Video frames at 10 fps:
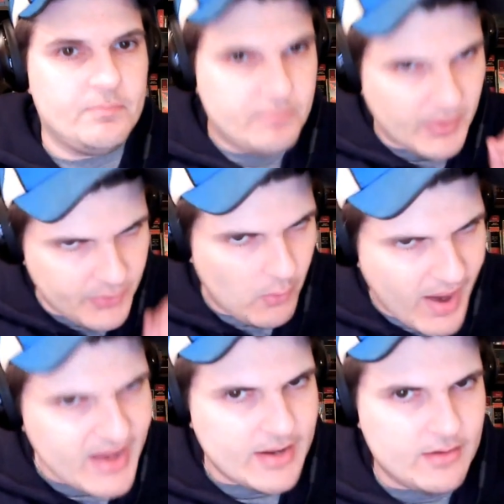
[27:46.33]
But they're
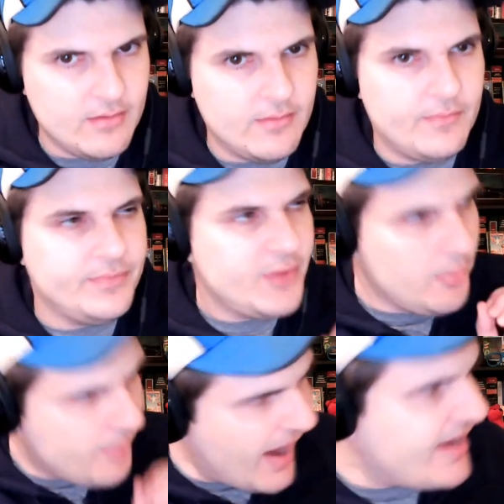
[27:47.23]
waiting. They're
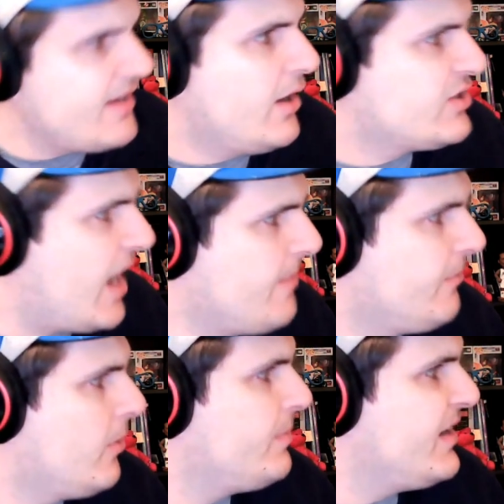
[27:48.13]
biding their time
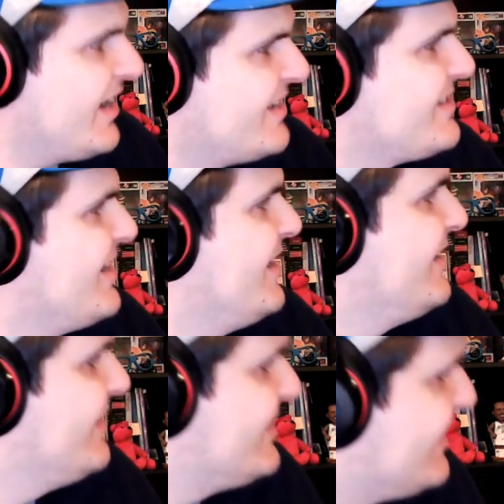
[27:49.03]
for it because
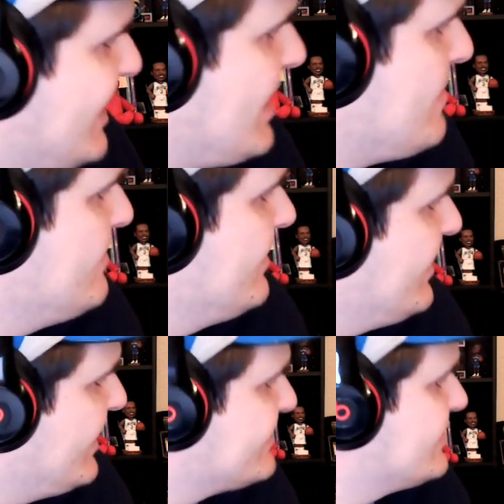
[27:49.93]
the team
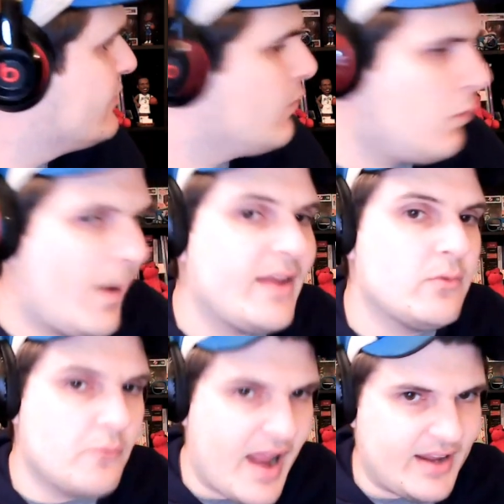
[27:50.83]
isn't quite
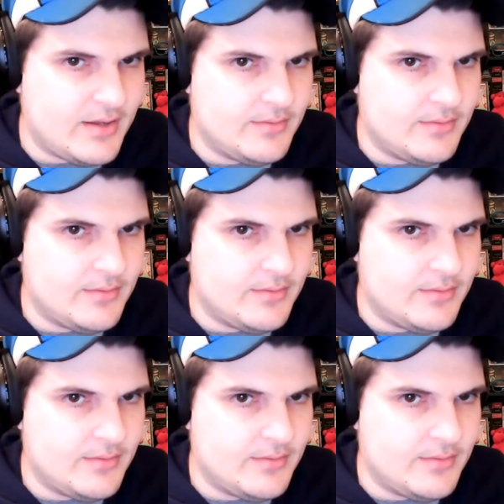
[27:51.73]
ready.